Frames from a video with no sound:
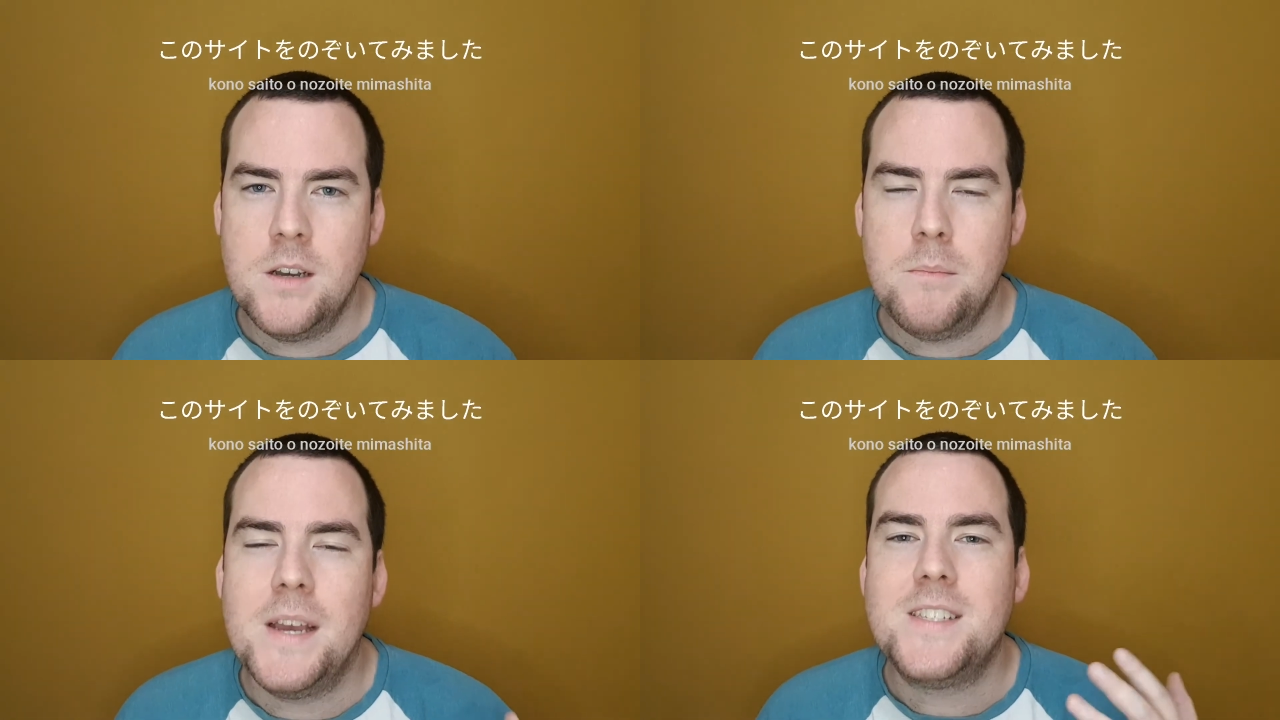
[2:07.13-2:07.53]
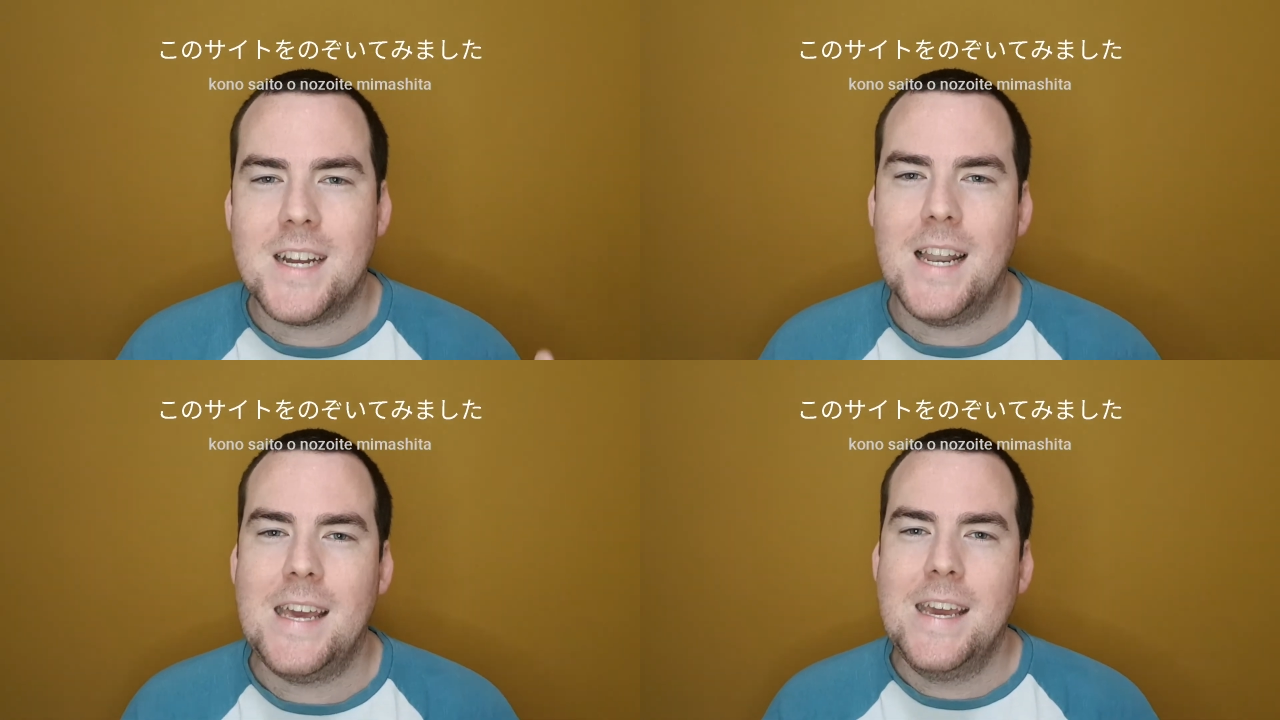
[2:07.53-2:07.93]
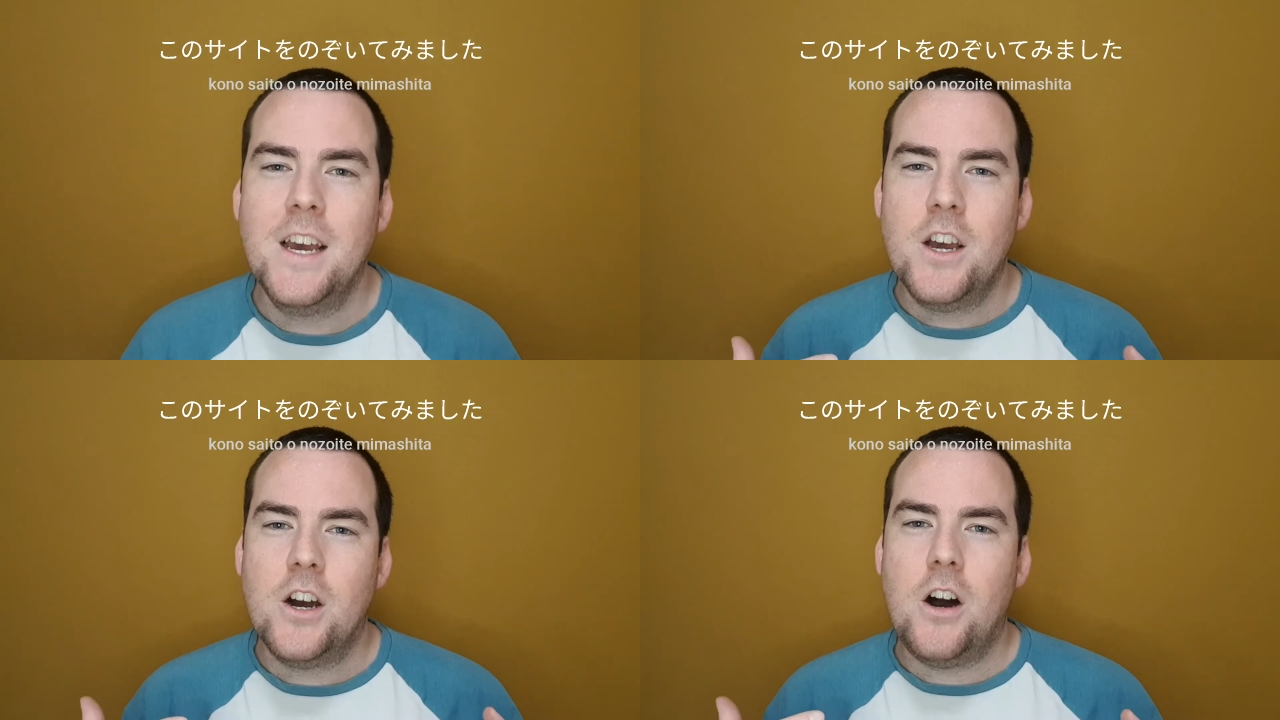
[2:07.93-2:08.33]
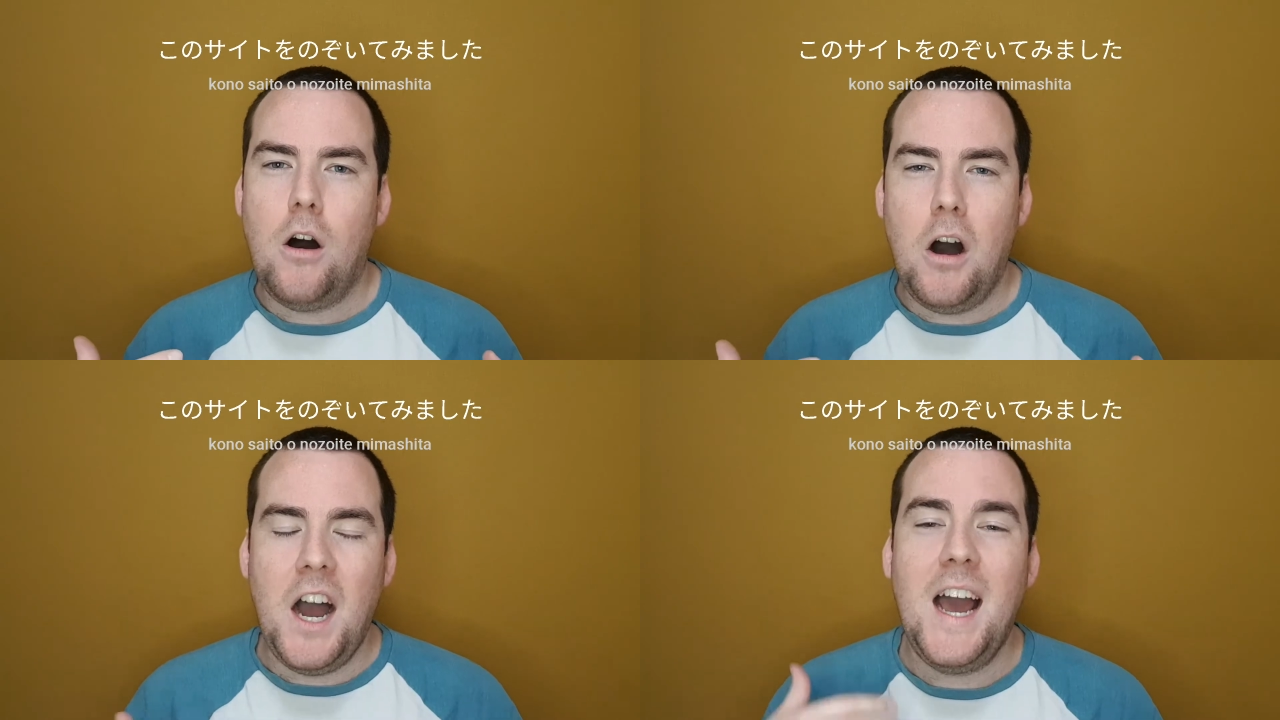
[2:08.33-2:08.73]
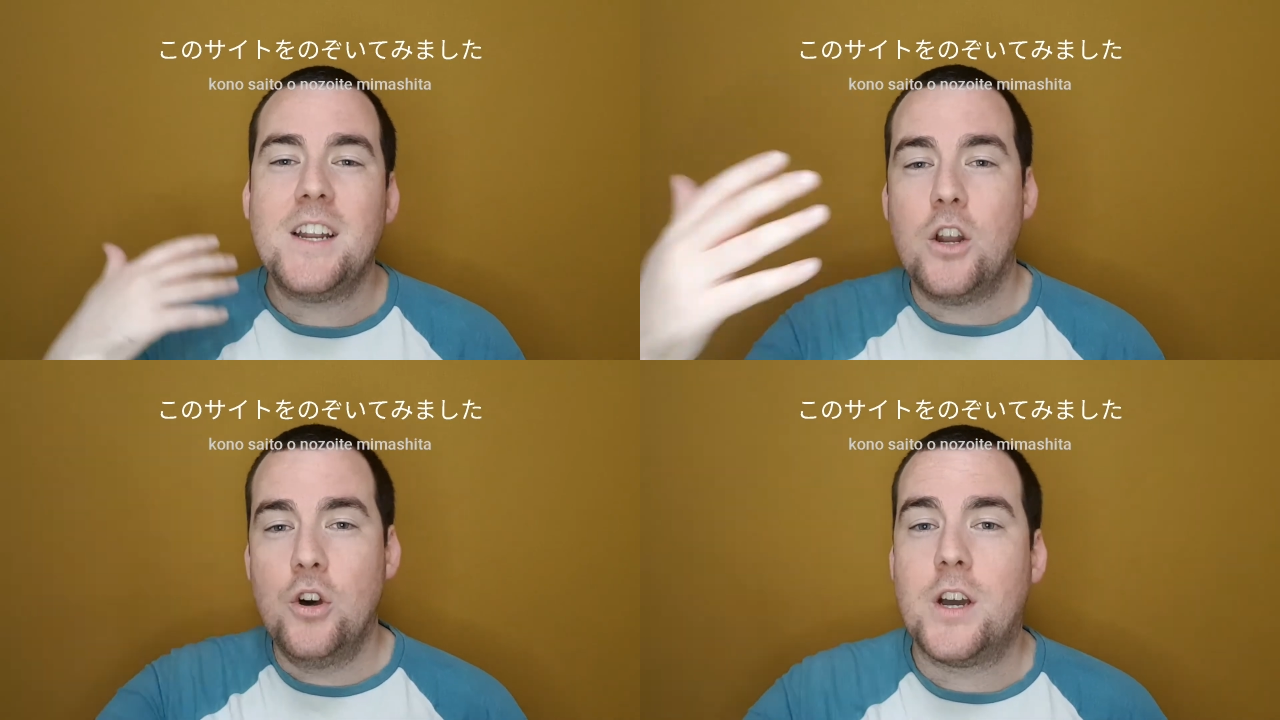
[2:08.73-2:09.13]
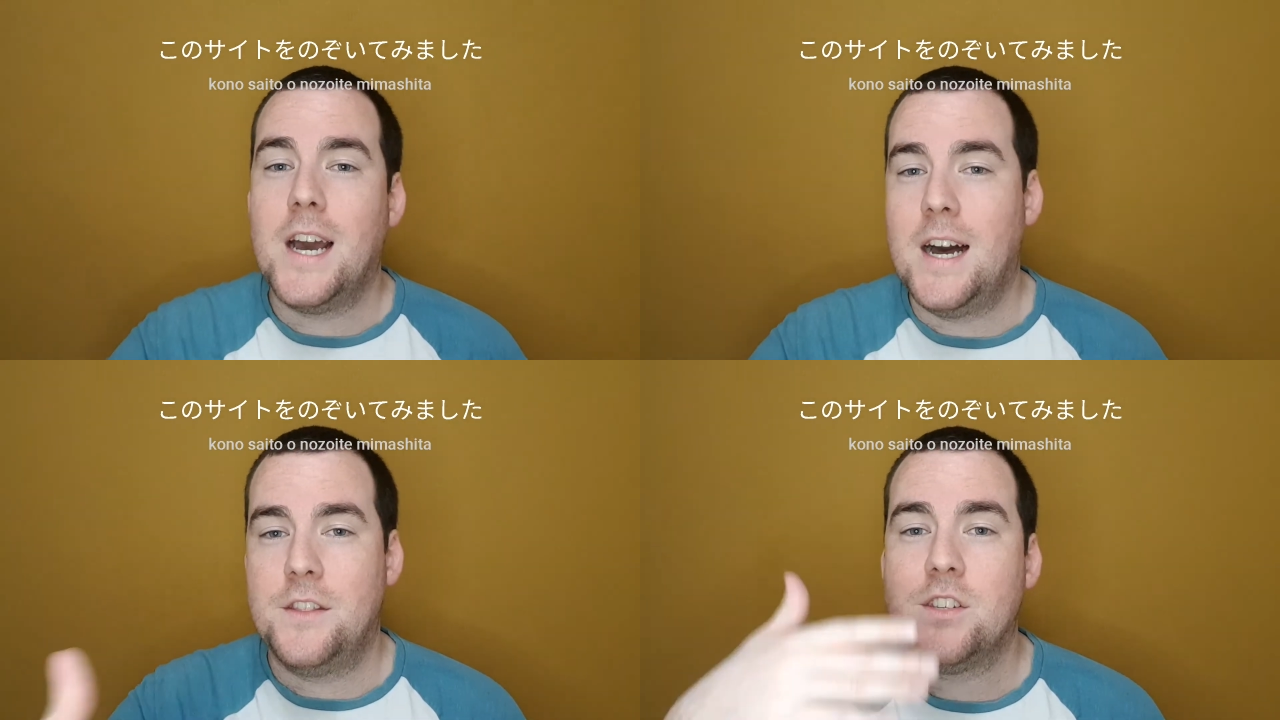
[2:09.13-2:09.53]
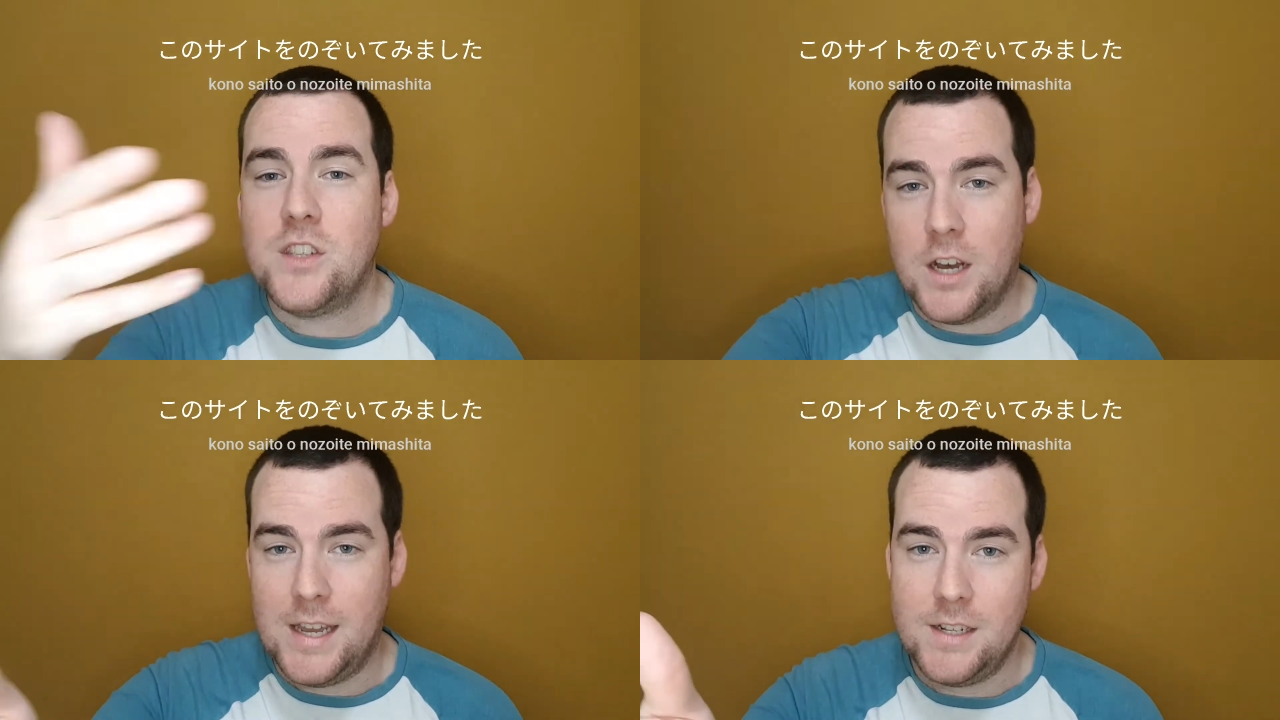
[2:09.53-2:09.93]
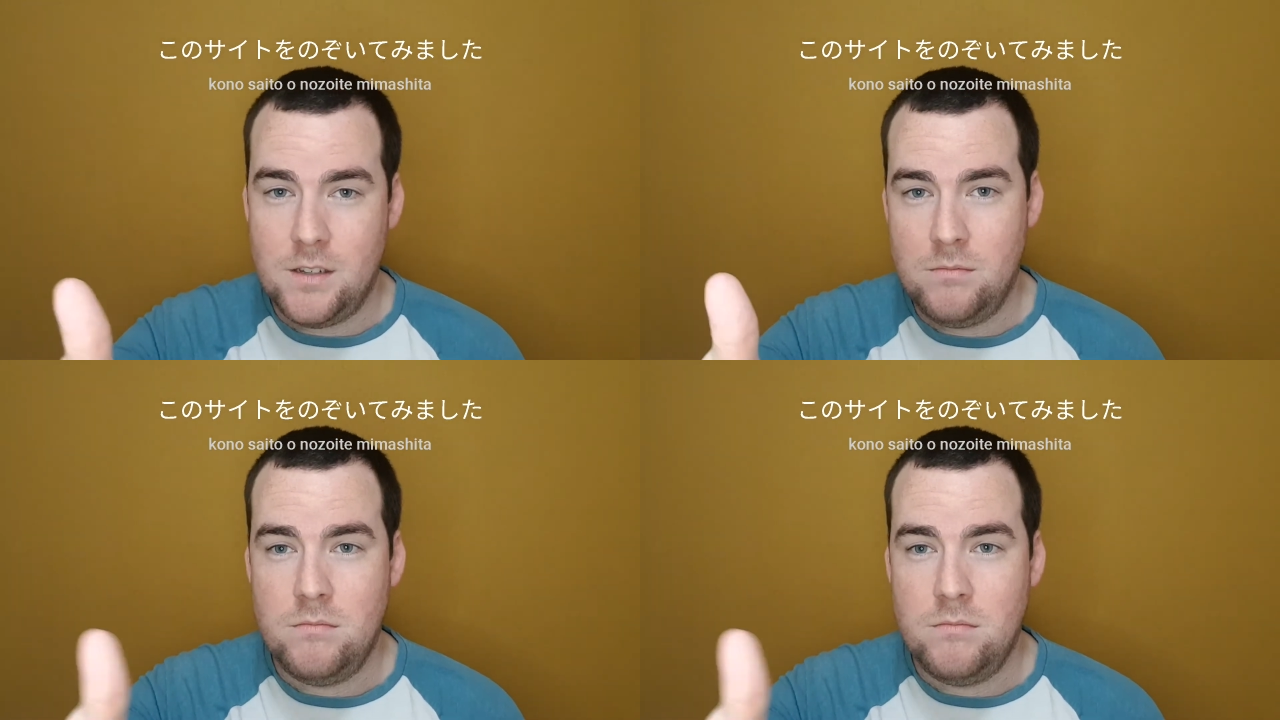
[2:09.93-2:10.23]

Basically, I had a look at the site,